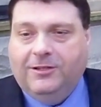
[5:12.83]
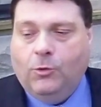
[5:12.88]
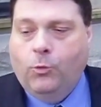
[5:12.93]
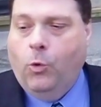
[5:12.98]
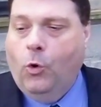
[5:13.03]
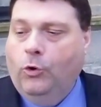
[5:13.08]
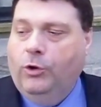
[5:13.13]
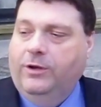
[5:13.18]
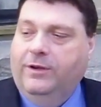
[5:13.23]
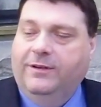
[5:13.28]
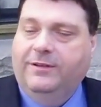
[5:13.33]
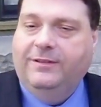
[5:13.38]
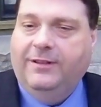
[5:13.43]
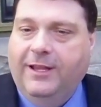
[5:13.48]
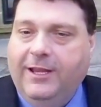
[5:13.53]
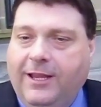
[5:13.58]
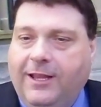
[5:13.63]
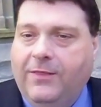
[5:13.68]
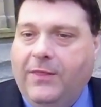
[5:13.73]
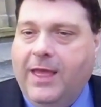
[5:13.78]
quoted as
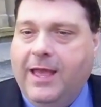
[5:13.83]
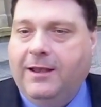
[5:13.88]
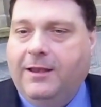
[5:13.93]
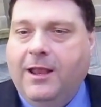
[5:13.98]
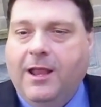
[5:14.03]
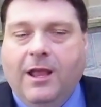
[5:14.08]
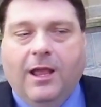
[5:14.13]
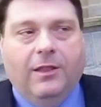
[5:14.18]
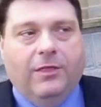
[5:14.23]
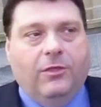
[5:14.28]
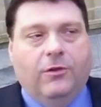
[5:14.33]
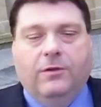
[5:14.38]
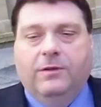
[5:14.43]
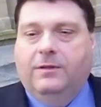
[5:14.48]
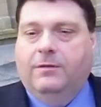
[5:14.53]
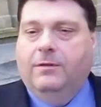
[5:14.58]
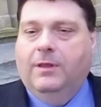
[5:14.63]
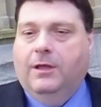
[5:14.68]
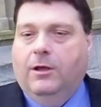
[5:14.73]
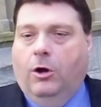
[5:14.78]
saying that
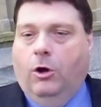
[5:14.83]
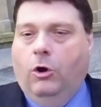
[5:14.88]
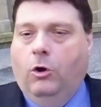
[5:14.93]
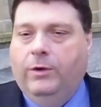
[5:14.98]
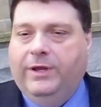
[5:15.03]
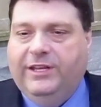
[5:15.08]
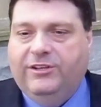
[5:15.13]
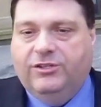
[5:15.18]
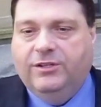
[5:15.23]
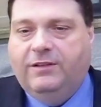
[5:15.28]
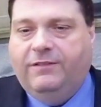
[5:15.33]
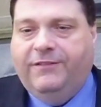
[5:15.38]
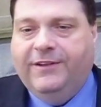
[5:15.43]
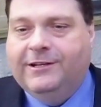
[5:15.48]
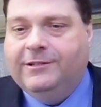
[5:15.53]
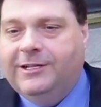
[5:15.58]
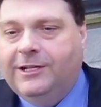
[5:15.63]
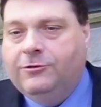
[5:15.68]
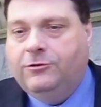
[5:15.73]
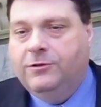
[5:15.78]
he just
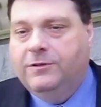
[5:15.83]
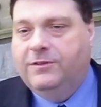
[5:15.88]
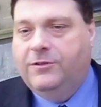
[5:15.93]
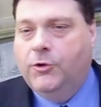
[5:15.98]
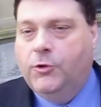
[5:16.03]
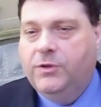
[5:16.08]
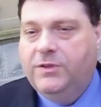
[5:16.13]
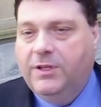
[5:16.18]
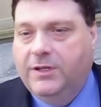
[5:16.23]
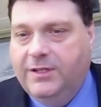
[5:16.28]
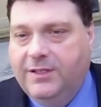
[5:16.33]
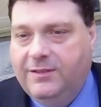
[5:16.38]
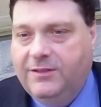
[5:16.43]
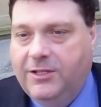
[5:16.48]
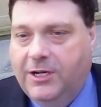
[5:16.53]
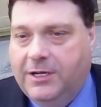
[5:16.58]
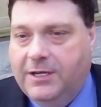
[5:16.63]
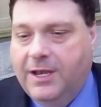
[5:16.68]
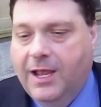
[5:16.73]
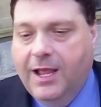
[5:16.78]
found out there's no studies
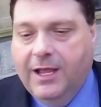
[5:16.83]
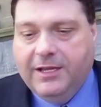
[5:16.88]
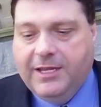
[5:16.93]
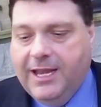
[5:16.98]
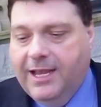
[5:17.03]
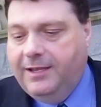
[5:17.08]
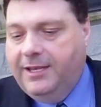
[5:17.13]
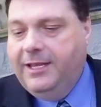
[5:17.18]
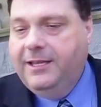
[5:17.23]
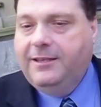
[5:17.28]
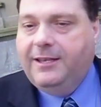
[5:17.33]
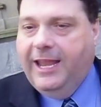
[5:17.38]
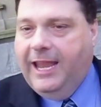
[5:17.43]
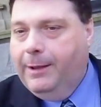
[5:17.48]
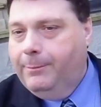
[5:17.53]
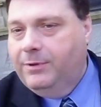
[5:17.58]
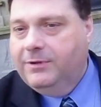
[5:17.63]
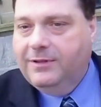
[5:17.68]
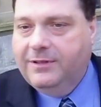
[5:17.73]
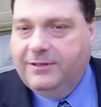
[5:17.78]
done. Yet he
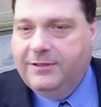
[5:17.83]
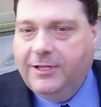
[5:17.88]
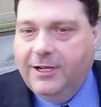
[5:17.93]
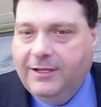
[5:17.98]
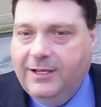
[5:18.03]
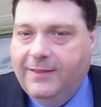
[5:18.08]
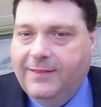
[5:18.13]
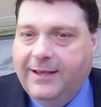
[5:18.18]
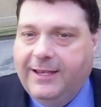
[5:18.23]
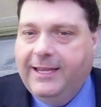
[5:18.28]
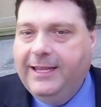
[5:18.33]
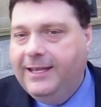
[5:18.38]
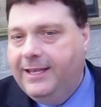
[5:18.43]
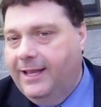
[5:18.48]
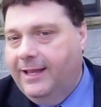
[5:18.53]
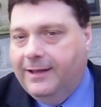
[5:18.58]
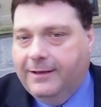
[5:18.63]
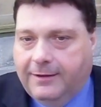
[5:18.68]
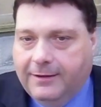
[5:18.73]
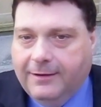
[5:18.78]
tabled a study that he
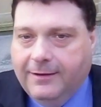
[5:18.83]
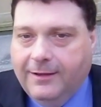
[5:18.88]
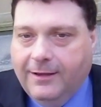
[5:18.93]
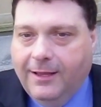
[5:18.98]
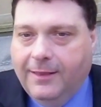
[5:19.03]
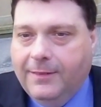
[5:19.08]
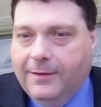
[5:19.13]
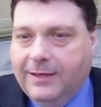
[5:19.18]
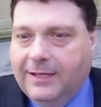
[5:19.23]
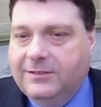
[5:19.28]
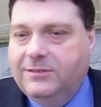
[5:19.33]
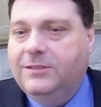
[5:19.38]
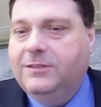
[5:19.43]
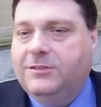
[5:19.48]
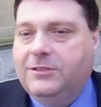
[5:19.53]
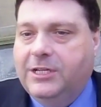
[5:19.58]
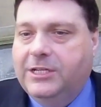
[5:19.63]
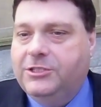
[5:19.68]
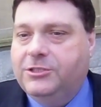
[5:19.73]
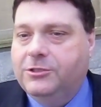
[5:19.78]
did in the
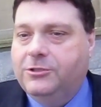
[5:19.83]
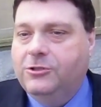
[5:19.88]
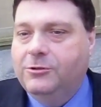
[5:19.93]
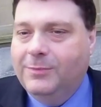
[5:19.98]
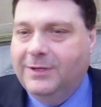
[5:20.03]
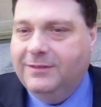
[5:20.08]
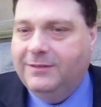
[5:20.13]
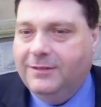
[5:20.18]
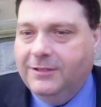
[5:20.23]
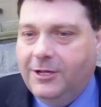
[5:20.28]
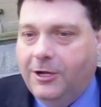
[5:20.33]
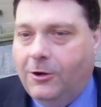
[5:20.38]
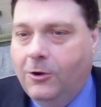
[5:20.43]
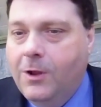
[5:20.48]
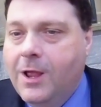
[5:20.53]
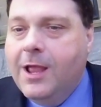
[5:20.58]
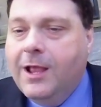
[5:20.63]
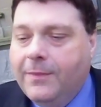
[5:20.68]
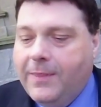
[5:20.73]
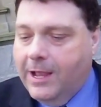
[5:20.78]
legislature 2 months ago
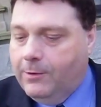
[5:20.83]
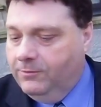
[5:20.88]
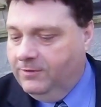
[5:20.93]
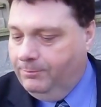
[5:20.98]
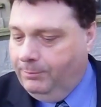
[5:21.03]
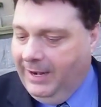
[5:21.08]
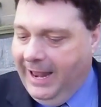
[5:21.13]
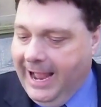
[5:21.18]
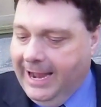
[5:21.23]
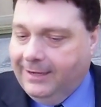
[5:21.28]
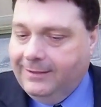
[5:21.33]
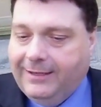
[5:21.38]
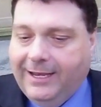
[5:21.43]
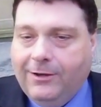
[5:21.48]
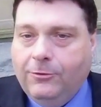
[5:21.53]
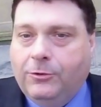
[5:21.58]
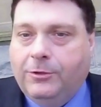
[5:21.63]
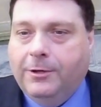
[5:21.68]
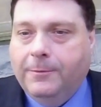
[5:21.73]
that was blacked out.